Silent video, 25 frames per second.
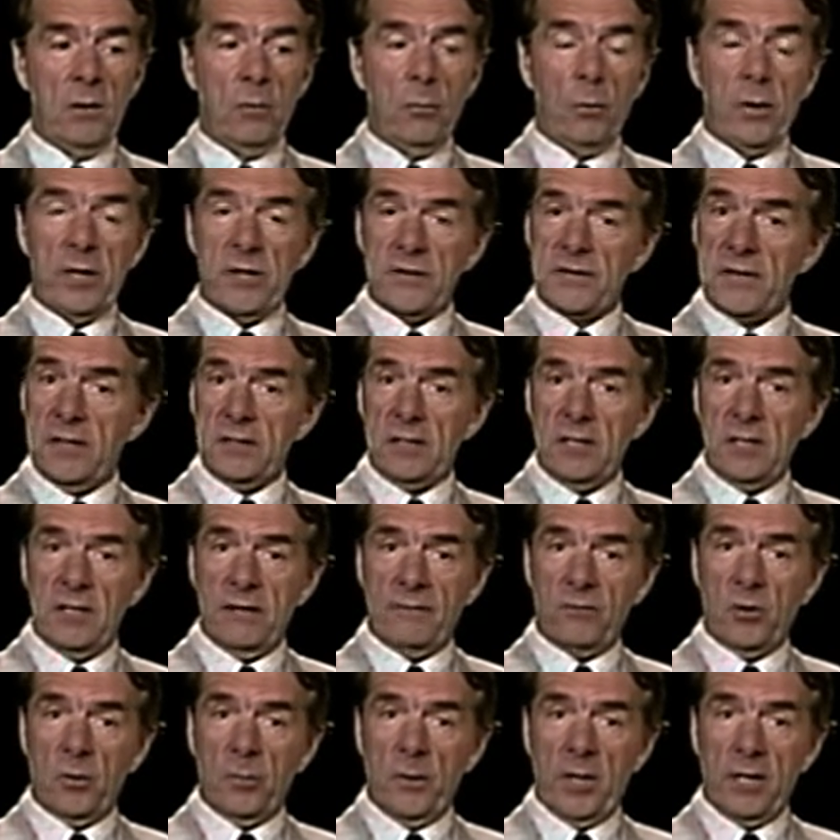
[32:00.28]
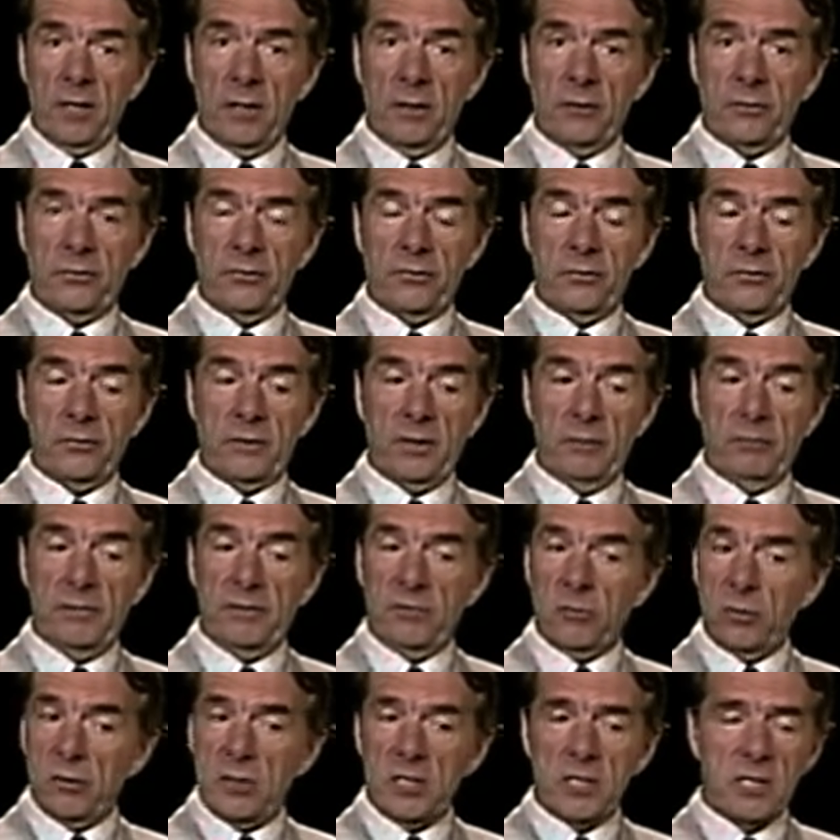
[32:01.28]
whereas they did everywhere else. And
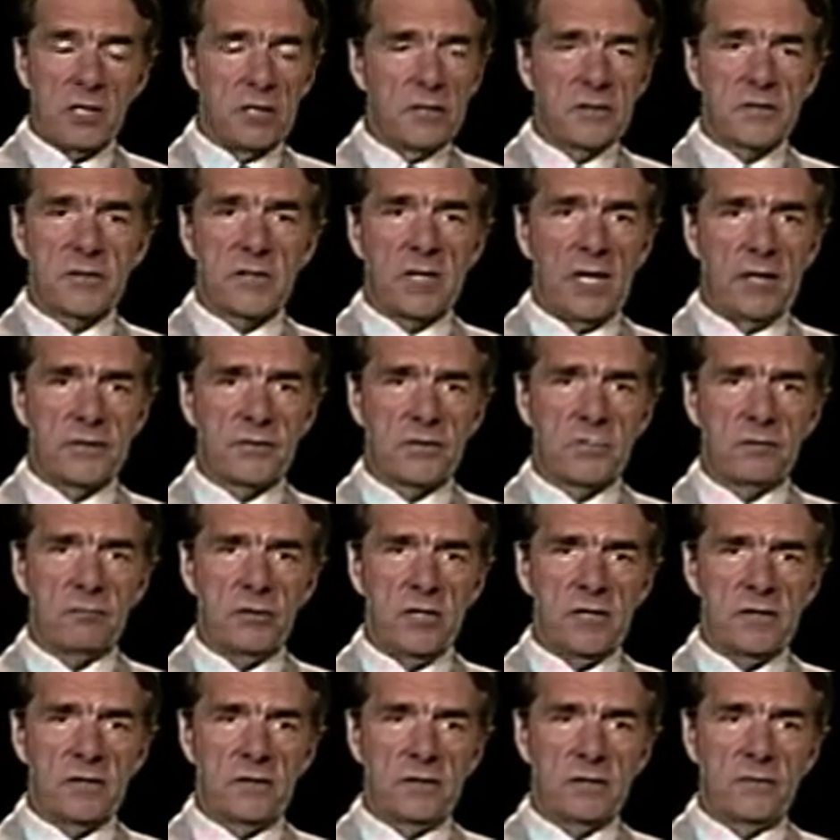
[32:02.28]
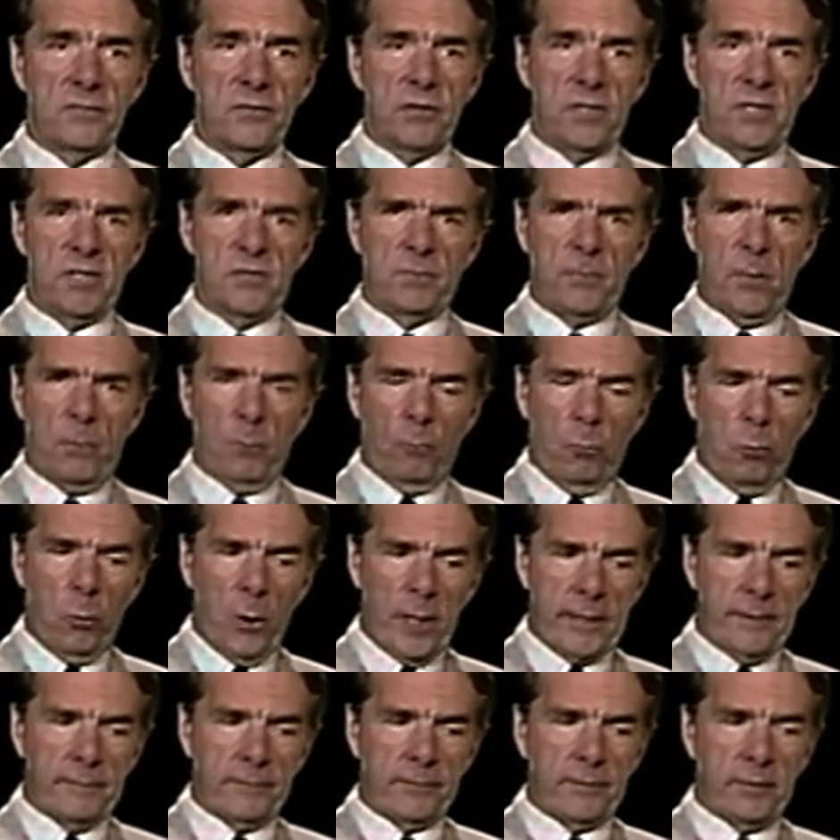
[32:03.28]
we've already discussed the reasons for this, but
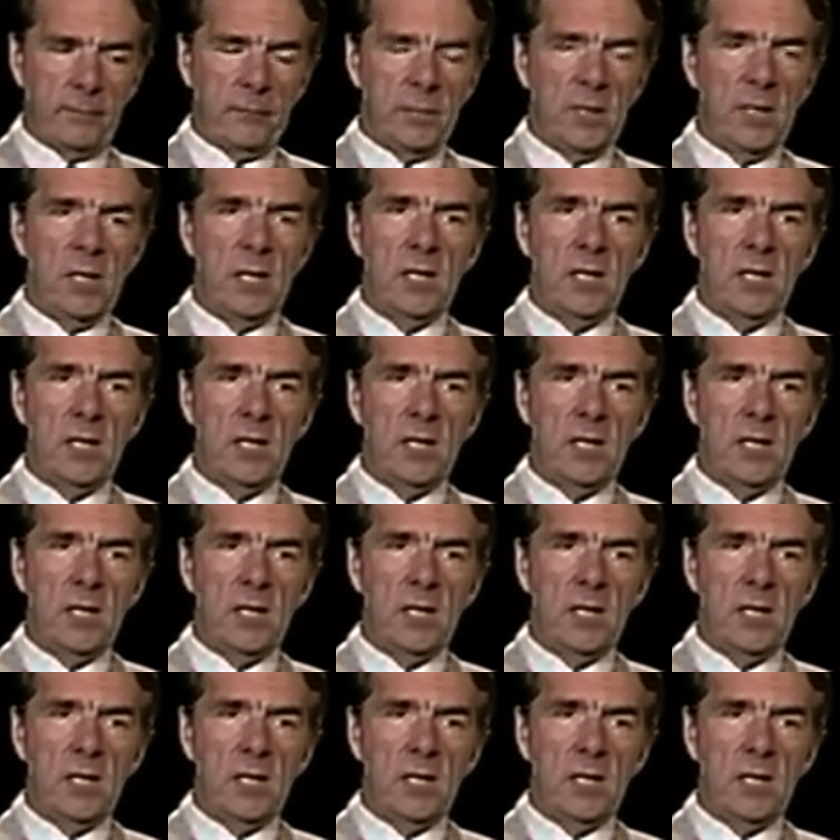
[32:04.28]
one of them